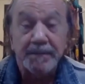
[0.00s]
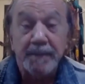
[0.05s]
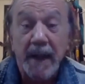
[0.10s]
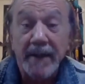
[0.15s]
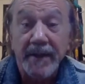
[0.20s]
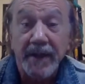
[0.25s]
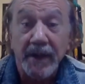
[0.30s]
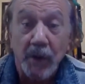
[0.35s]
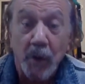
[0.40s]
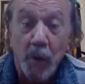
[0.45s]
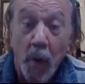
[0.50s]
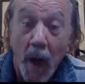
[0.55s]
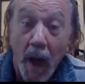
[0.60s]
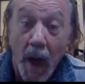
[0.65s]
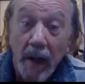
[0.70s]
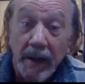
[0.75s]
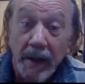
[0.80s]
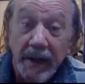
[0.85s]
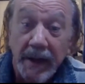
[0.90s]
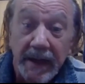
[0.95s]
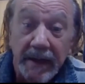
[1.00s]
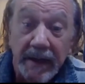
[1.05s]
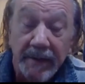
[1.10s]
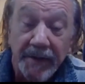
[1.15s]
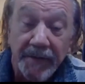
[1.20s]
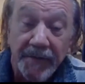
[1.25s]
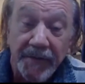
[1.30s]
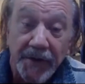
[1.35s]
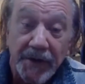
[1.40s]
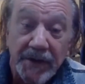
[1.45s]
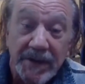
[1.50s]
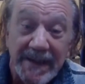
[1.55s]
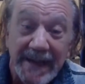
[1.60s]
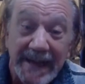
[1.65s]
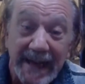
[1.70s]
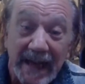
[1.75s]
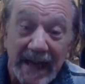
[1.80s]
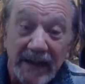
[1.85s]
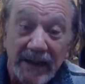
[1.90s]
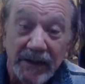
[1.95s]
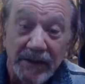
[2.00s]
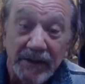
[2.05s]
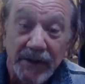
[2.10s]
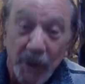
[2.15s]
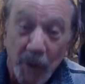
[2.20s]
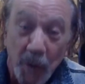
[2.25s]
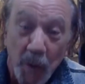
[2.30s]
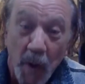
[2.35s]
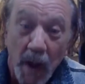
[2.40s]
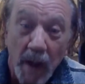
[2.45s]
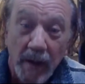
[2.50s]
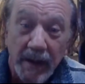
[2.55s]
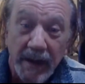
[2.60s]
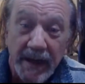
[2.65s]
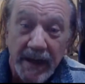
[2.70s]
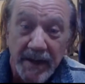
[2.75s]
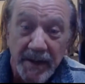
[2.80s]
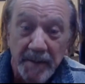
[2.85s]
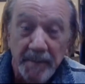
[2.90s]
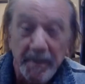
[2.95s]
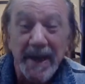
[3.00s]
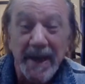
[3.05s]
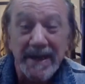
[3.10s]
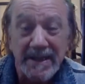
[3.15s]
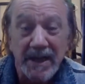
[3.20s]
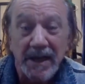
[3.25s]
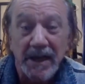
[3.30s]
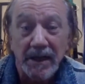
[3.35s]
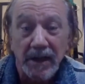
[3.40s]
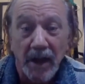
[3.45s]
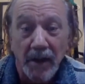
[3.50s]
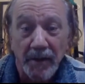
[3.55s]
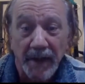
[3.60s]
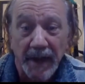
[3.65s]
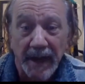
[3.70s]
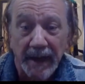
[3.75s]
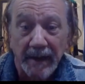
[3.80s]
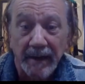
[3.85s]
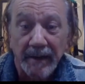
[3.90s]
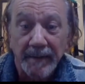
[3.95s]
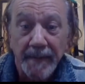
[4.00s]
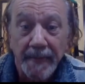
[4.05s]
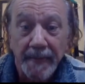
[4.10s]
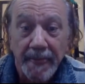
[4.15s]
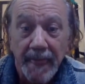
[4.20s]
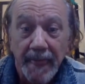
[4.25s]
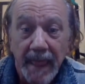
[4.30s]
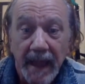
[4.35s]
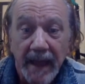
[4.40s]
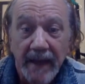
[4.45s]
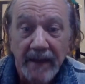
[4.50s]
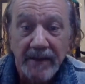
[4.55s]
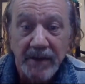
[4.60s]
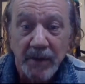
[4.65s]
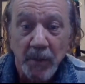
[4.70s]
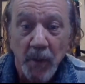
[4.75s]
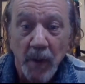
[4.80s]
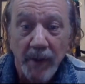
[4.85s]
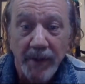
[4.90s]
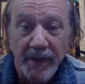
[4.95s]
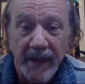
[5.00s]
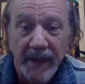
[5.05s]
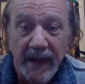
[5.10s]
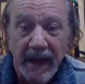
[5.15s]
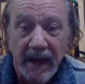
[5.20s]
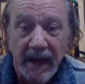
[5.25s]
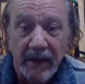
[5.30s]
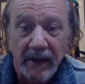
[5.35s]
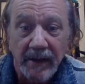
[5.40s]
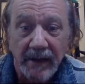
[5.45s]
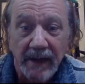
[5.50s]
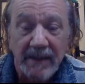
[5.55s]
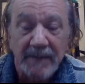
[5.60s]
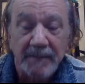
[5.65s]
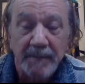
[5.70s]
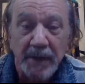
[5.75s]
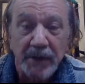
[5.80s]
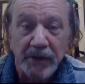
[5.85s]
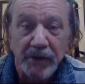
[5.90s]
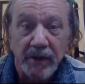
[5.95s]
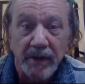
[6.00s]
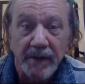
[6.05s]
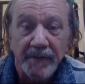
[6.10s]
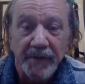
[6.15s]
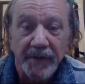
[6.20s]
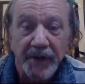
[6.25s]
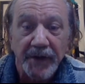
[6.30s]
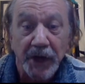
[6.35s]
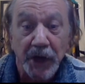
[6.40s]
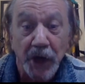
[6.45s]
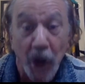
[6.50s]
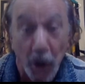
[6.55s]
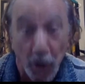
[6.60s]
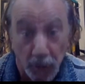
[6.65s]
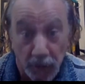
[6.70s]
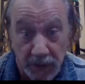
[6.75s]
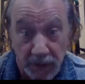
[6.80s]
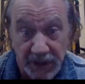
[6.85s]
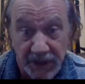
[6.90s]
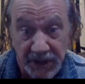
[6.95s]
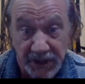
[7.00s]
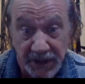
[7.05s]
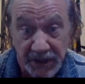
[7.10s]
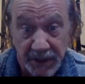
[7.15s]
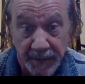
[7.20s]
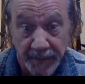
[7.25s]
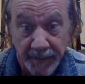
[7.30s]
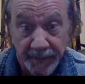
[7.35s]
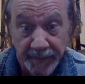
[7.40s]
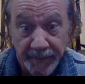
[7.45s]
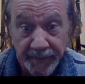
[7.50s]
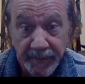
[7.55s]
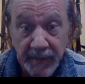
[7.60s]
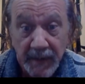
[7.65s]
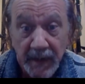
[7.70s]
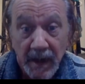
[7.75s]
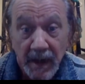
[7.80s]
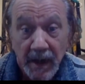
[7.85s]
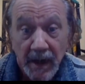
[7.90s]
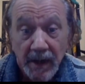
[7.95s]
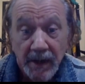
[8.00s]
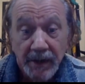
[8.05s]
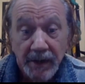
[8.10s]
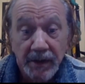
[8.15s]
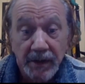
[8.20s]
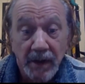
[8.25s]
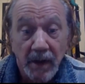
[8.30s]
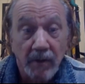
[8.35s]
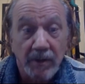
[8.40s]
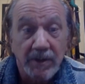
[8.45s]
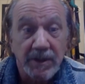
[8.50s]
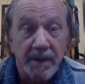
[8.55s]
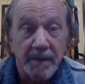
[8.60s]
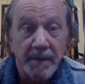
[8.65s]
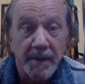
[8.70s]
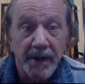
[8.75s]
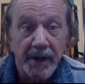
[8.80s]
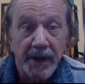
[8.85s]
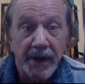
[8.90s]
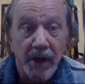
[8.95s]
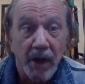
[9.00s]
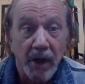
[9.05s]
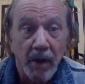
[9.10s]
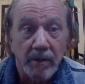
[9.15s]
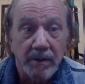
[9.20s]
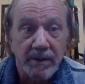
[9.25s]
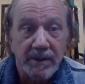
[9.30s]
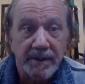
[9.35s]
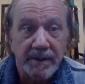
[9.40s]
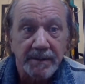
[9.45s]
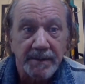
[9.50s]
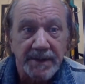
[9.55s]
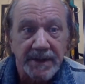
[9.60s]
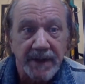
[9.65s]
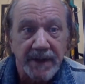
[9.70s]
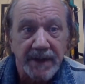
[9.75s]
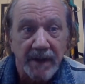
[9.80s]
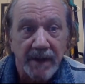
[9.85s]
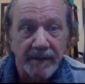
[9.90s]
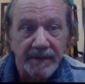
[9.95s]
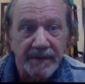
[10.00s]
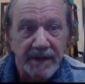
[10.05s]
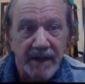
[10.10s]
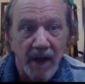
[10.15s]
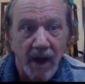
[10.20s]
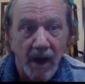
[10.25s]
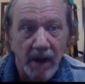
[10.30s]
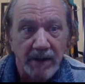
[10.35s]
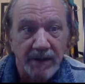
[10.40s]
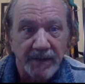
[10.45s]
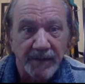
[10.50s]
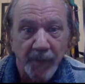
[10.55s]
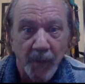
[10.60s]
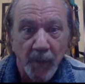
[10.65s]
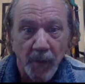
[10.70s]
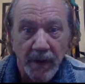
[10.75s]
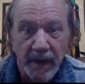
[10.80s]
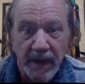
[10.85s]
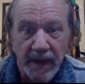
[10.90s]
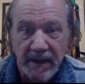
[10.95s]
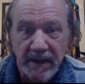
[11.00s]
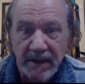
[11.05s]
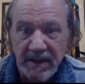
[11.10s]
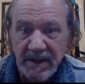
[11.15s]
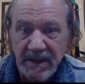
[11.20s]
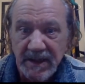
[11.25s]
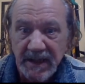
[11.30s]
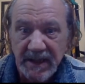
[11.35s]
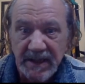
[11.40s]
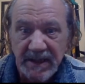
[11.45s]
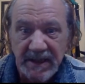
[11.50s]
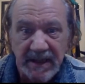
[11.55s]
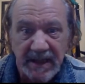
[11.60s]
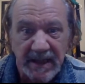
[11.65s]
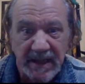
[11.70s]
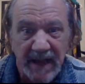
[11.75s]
by the quality. The first thing I look, the quality of the piece of clothing is the one thing I look at, especially for the coats. Some of the coats themselves cost $40 to $60 to